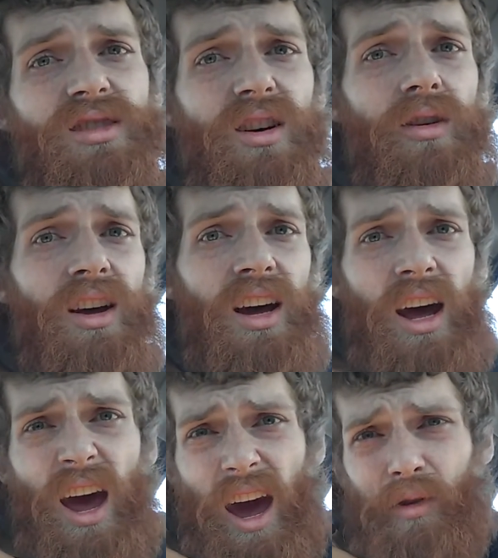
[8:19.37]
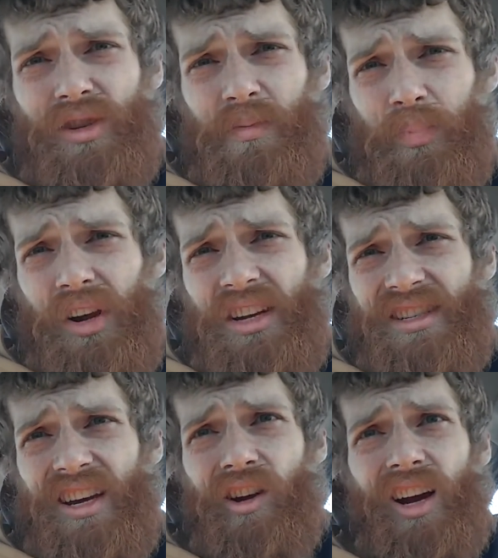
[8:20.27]
So it was some pretty
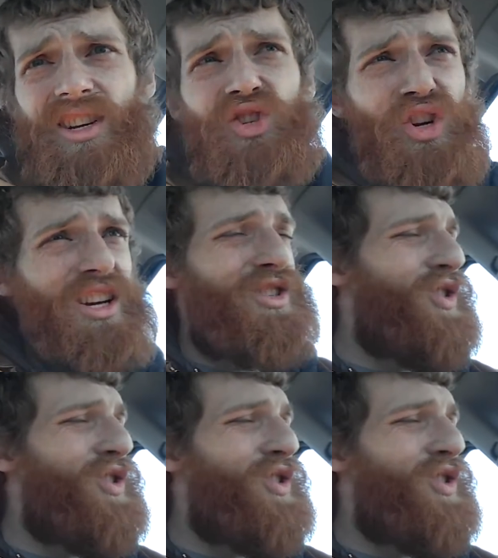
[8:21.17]
serious shit.